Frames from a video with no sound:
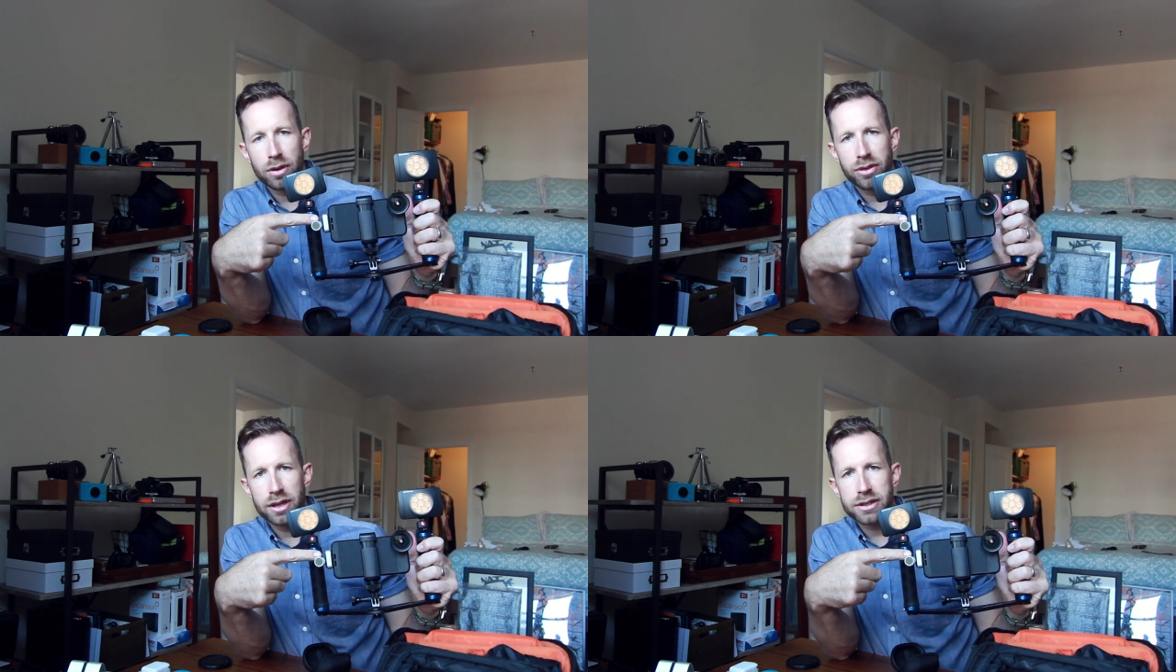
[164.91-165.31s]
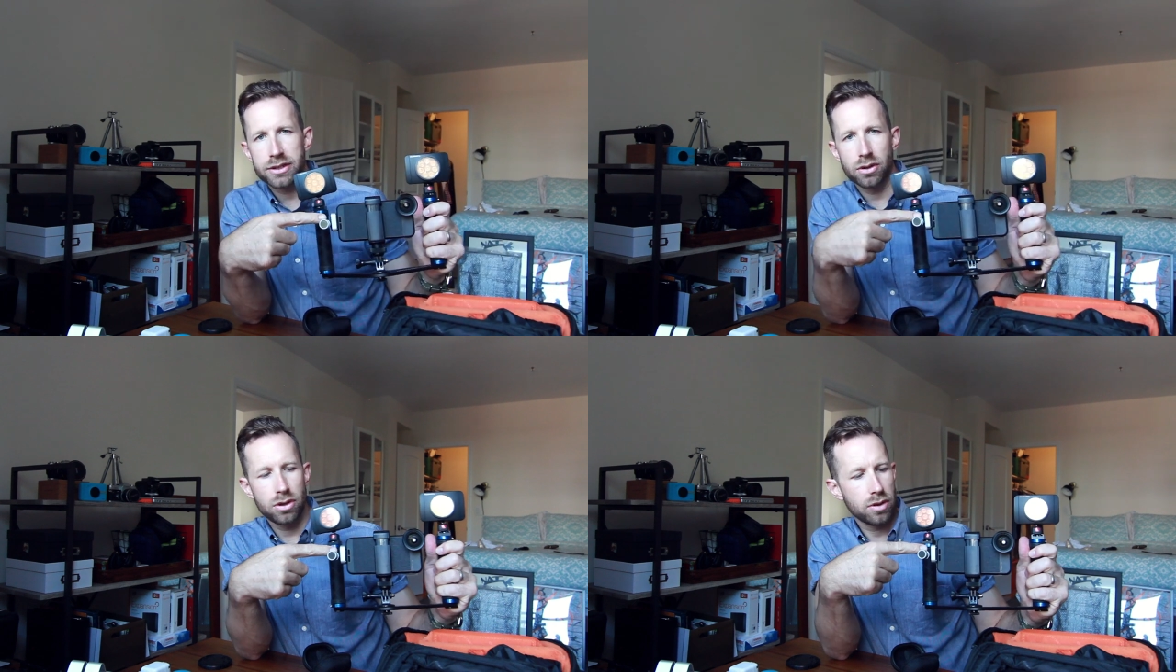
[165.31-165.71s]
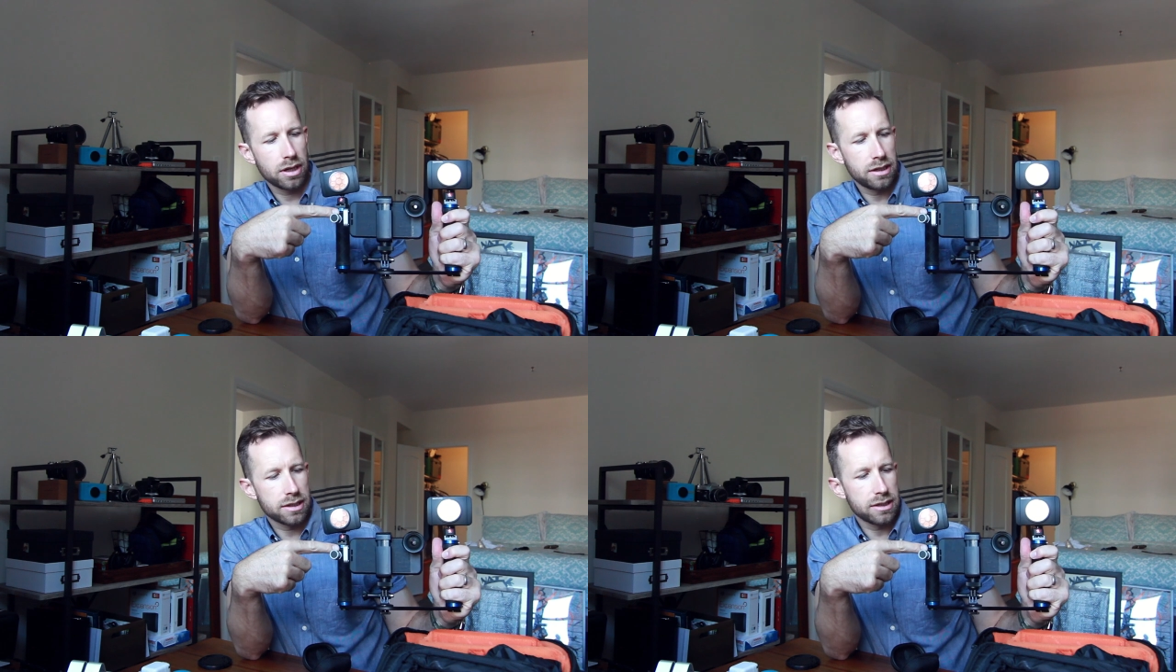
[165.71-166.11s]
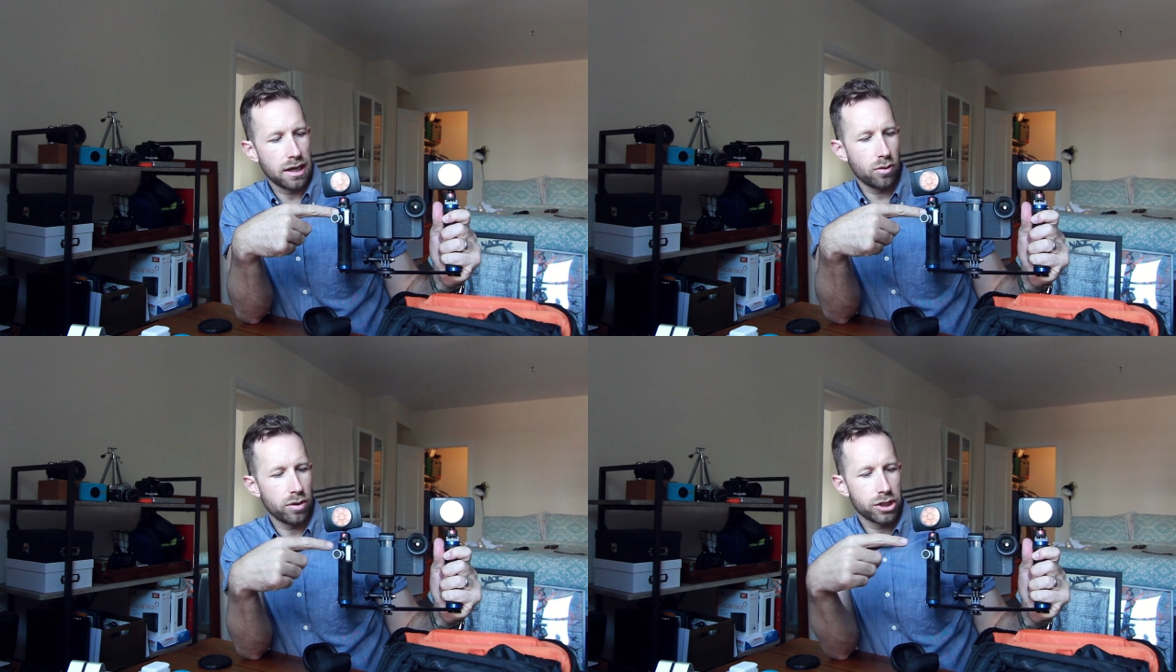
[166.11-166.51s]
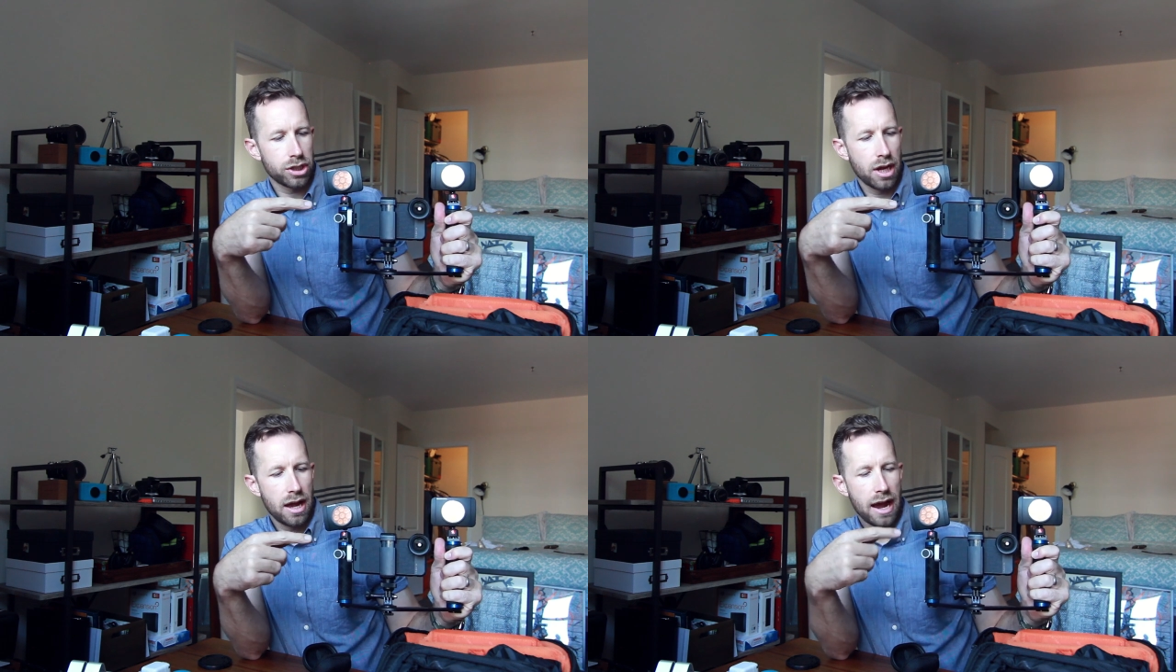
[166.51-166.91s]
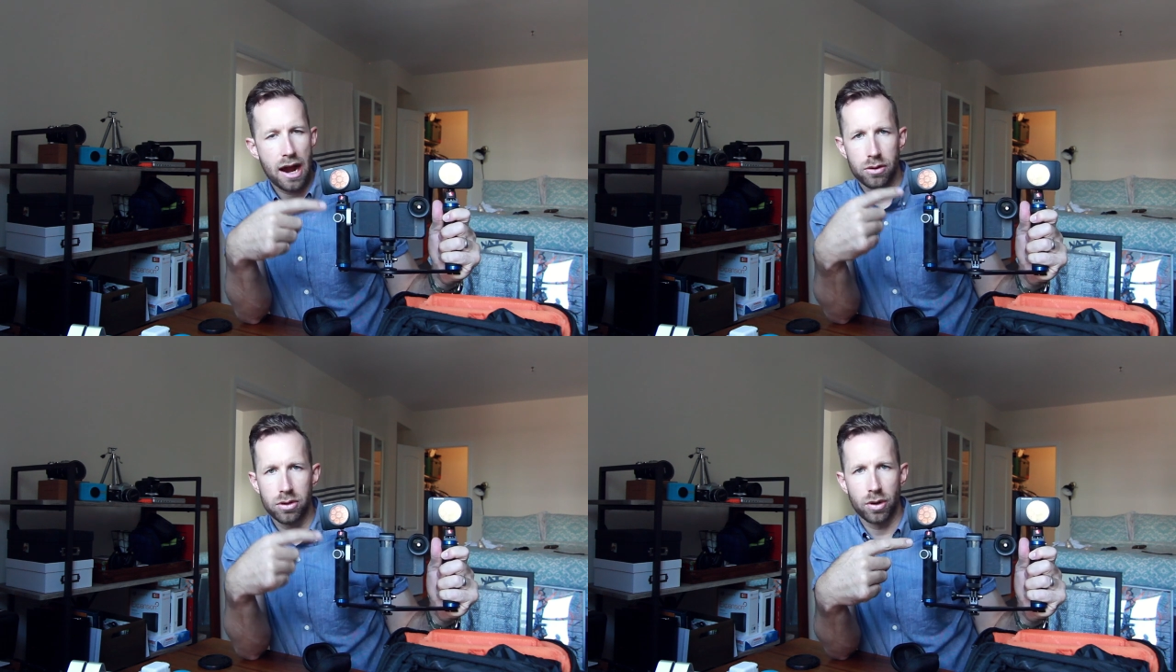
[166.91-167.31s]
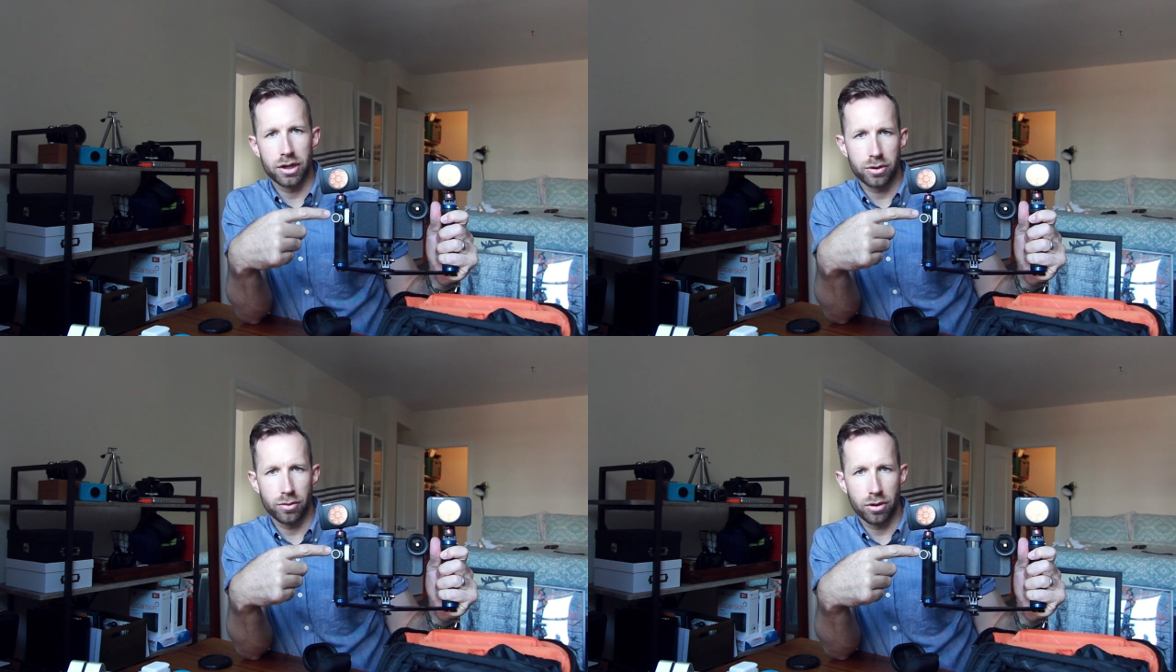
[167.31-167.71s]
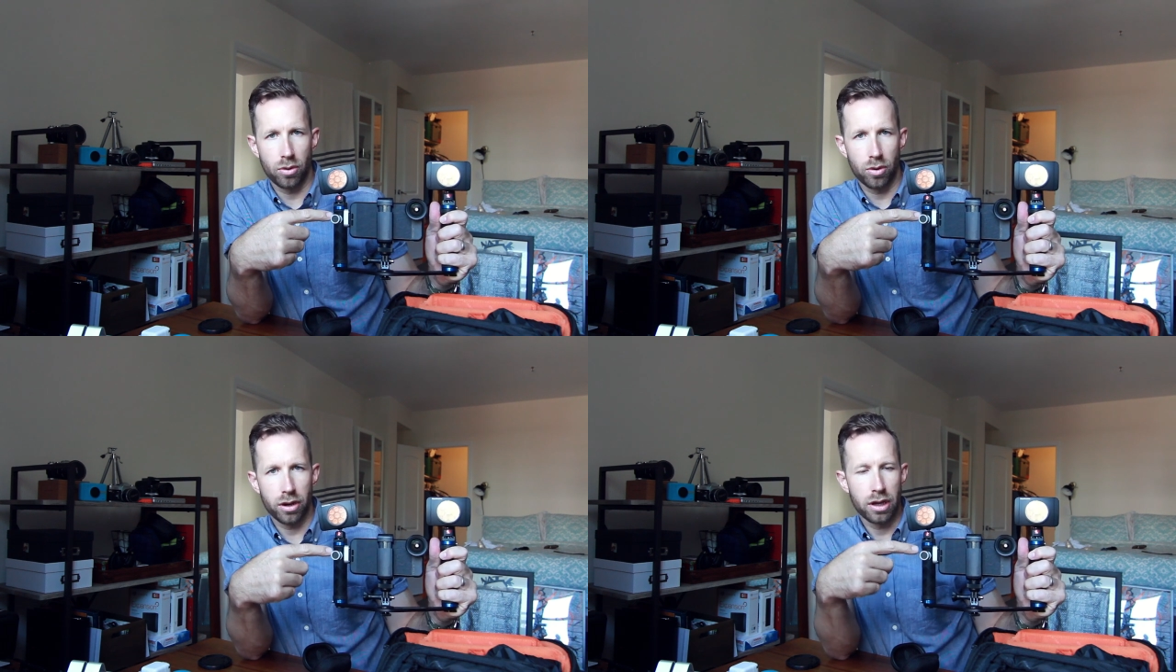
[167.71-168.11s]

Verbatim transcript: with this so you can distinguish how you want it to record.